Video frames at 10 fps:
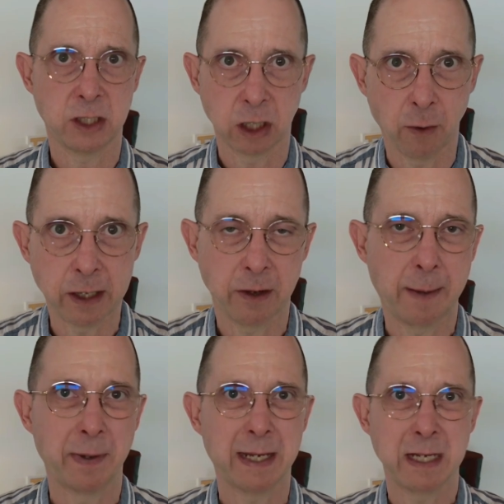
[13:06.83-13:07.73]
slowing
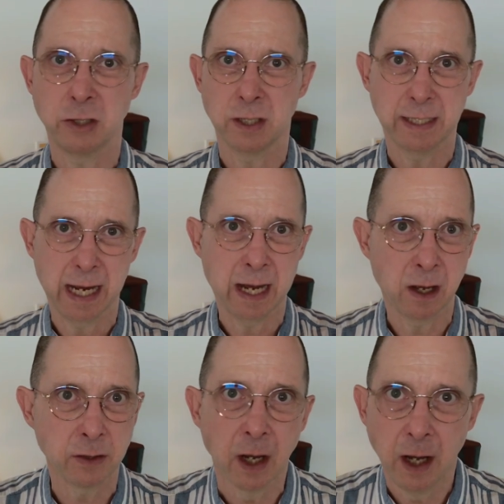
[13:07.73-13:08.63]
your application
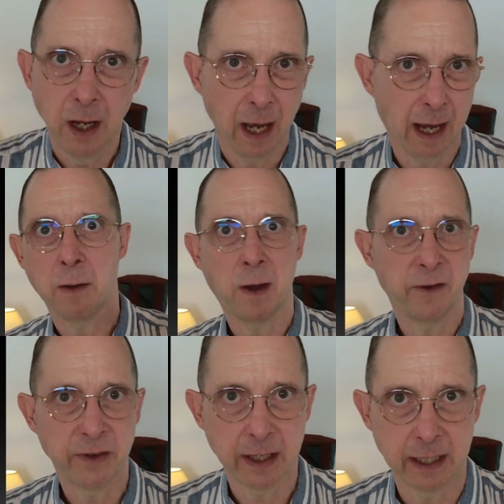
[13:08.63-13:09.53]
down, how
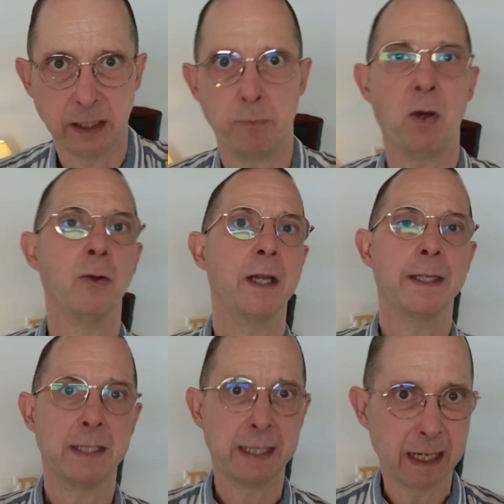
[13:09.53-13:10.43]
often it's polling the